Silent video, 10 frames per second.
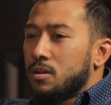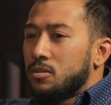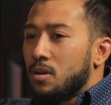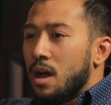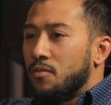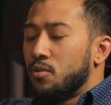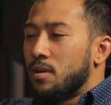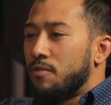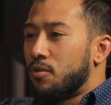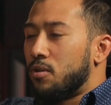Well, Augusto, have
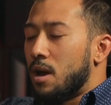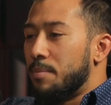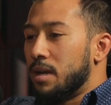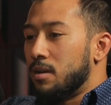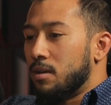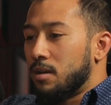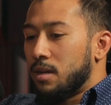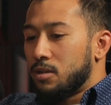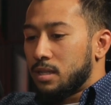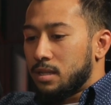you ever,
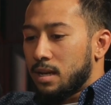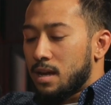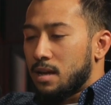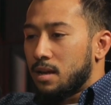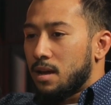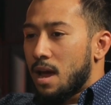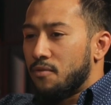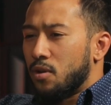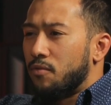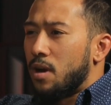here's the thing.
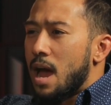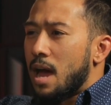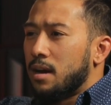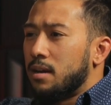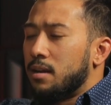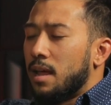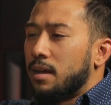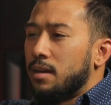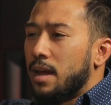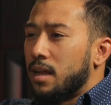Have you ever had a
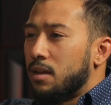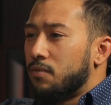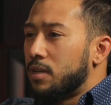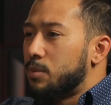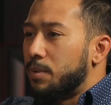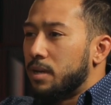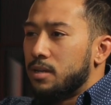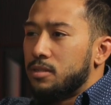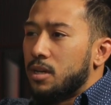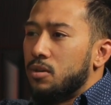negative
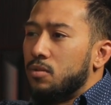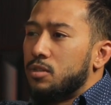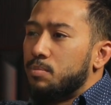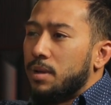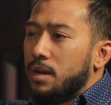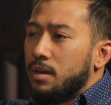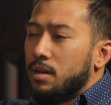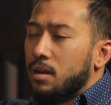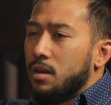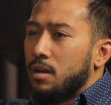experience? Can you
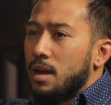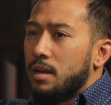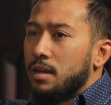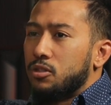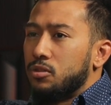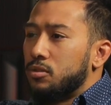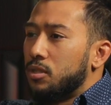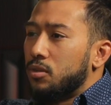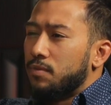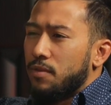explain any issues
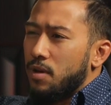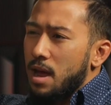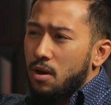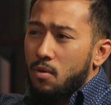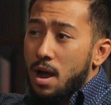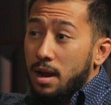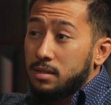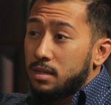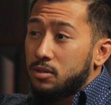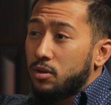that you've ever had
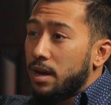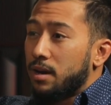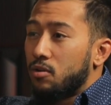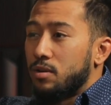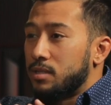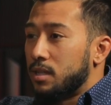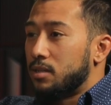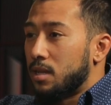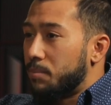arise in training, or is it